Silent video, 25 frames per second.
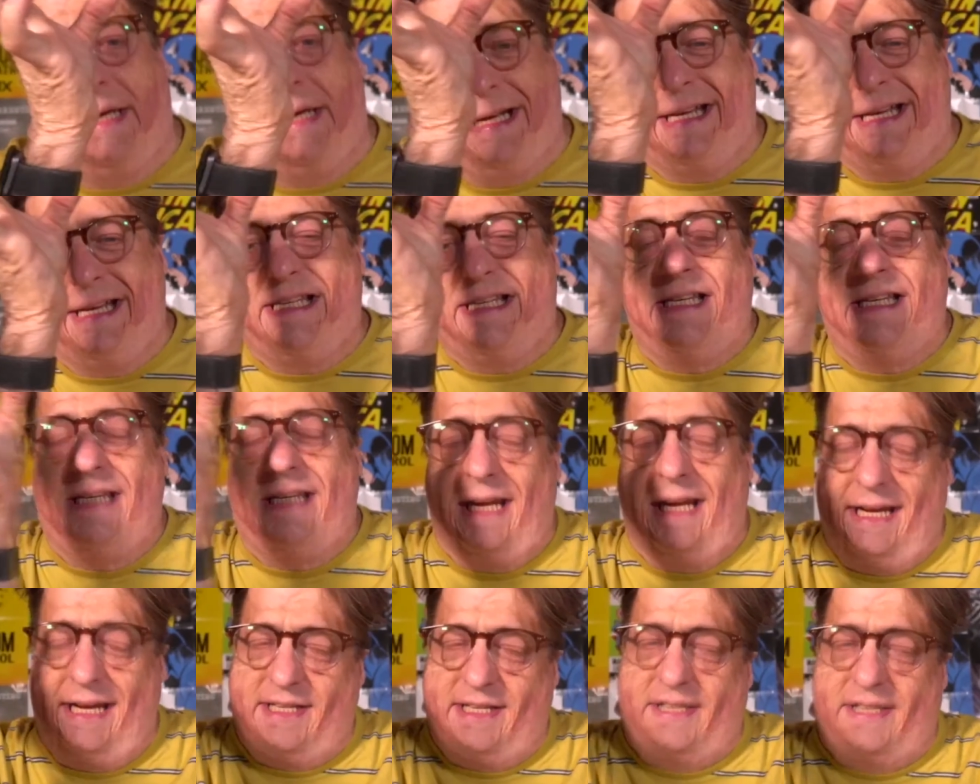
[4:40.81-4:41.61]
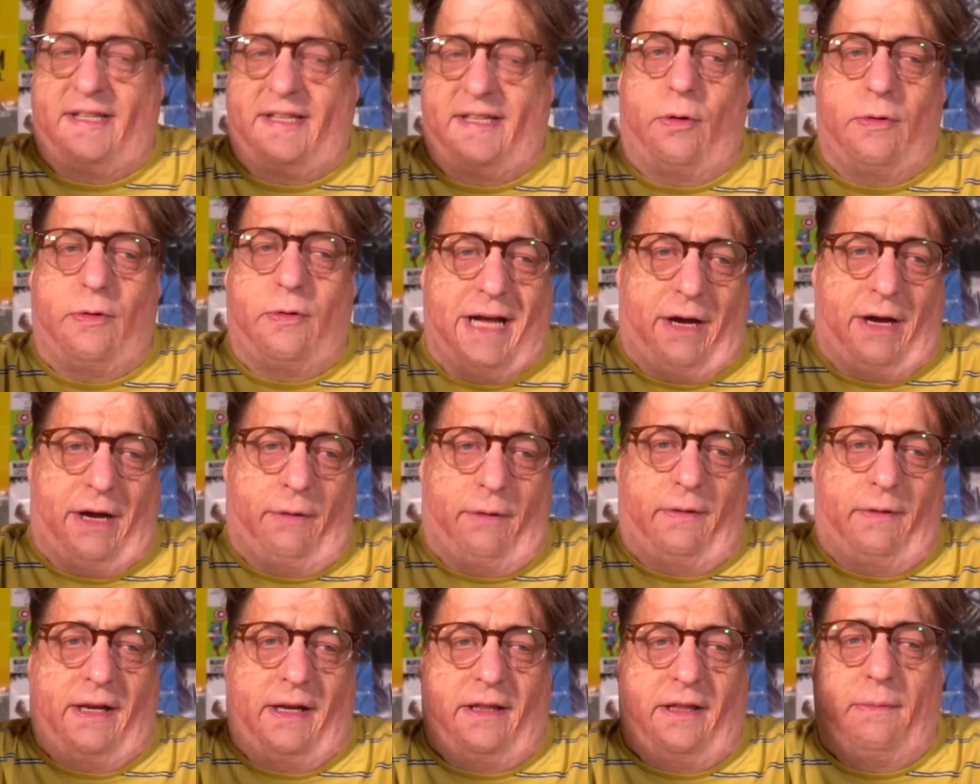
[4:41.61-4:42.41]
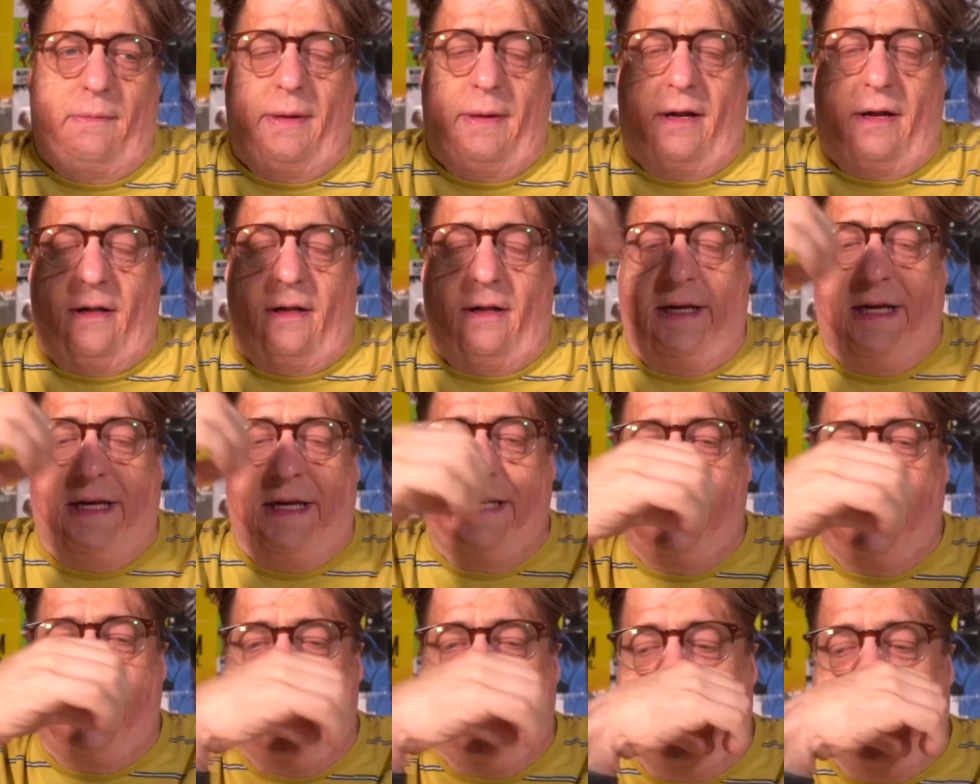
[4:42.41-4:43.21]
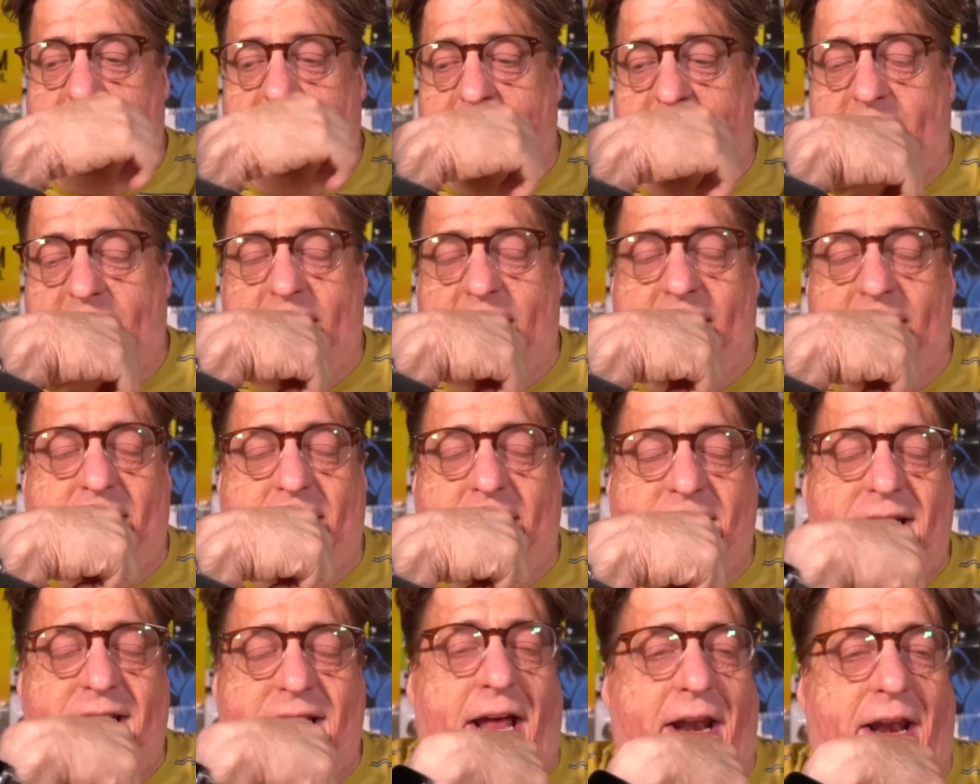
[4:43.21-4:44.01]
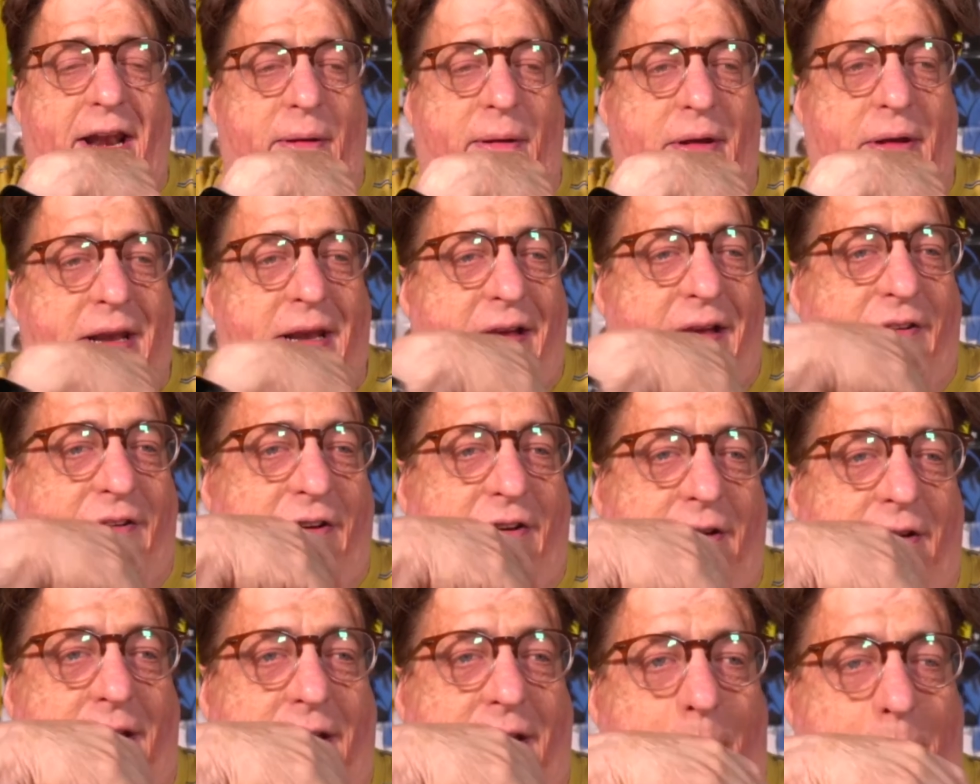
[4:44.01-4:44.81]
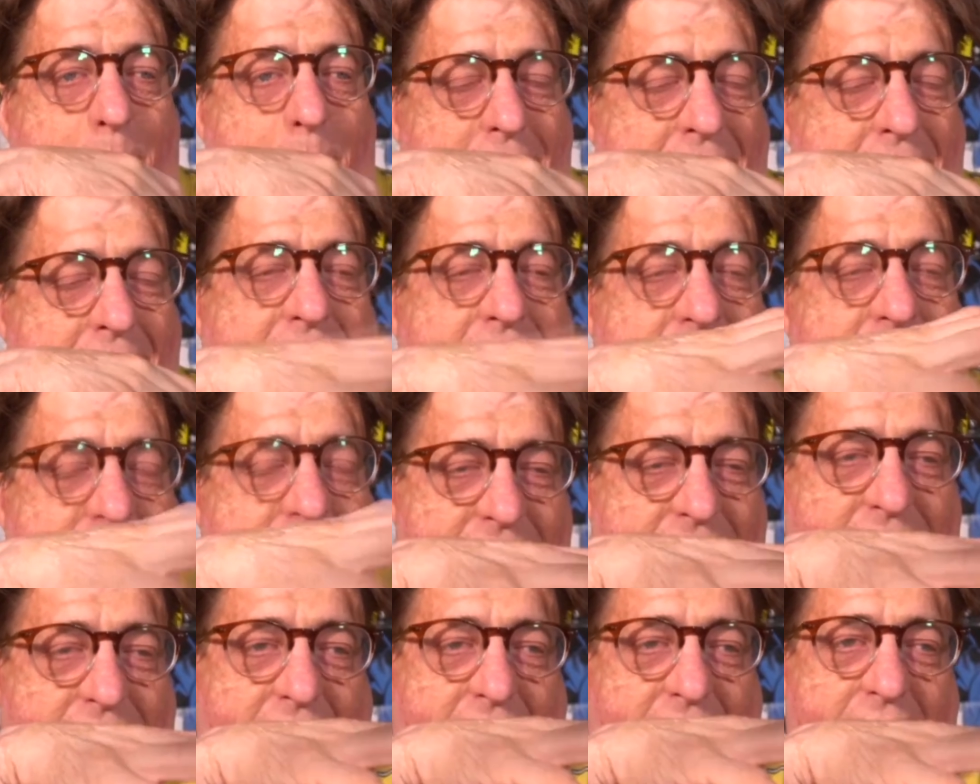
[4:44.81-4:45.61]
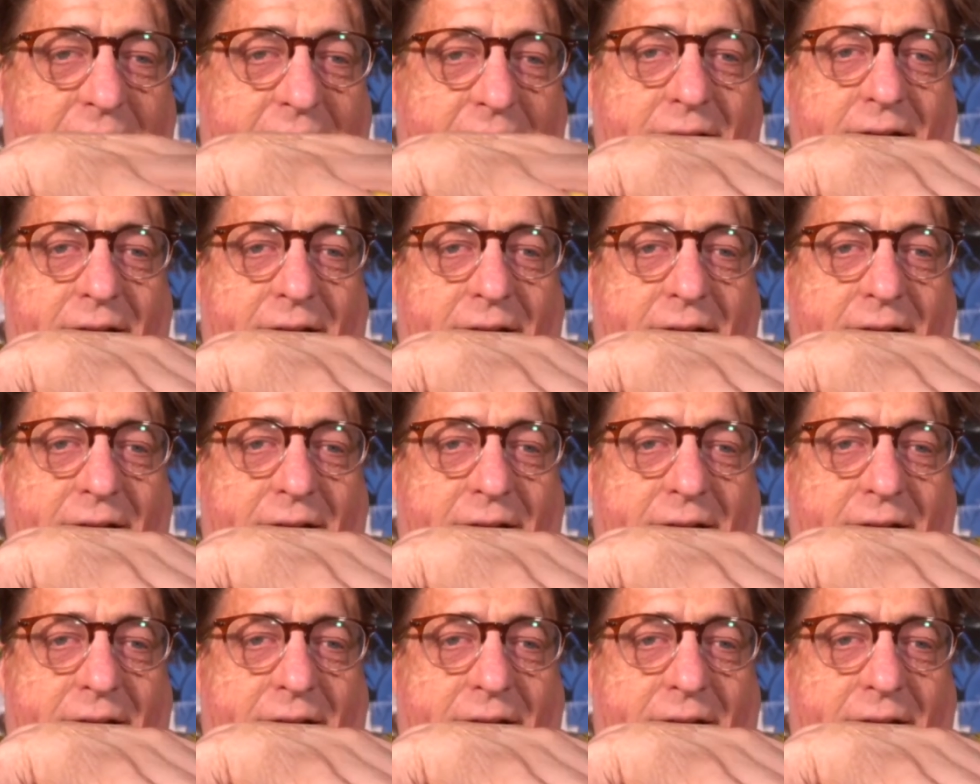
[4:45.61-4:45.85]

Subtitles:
it did slow down in the middle. It did. And that's not necessarily a bad thing.